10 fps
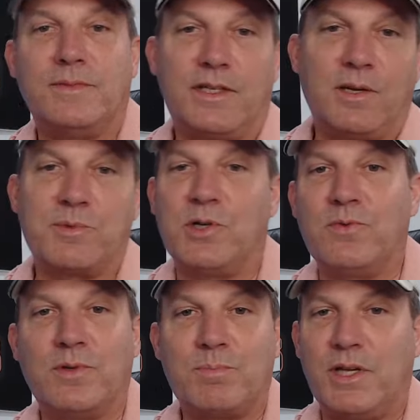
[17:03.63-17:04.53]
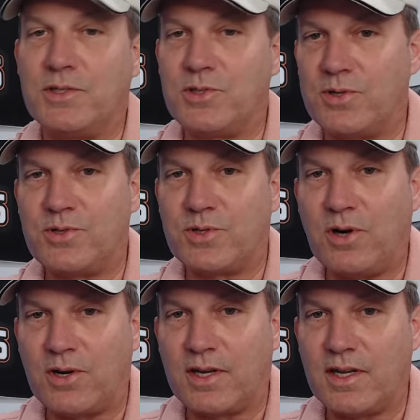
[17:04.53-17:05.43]
that comes over and charges your
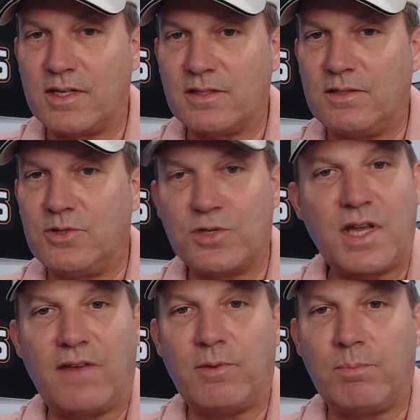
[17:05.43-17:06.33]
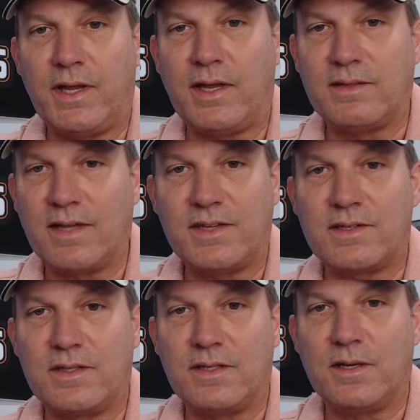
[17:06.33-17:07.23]
car occasionally. Just have a plan. That's
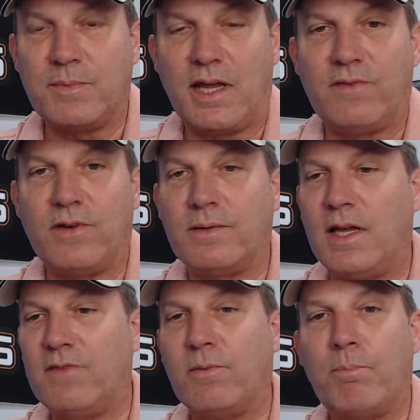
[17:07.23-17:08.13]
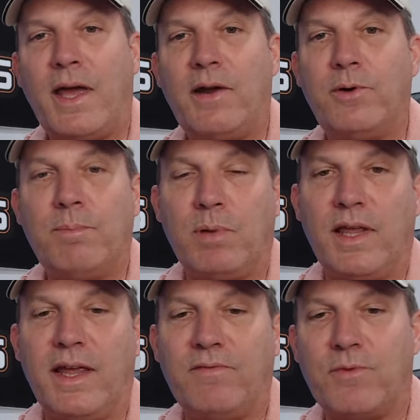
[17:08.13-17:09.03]
the tip. Have a battery
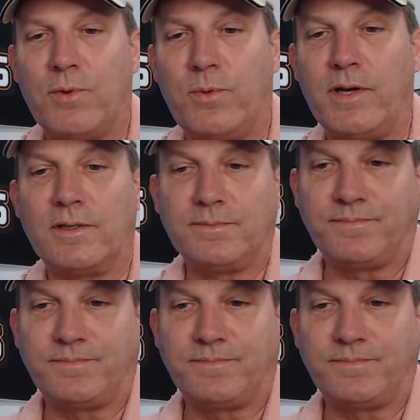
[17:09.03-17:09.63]
plan for the winter.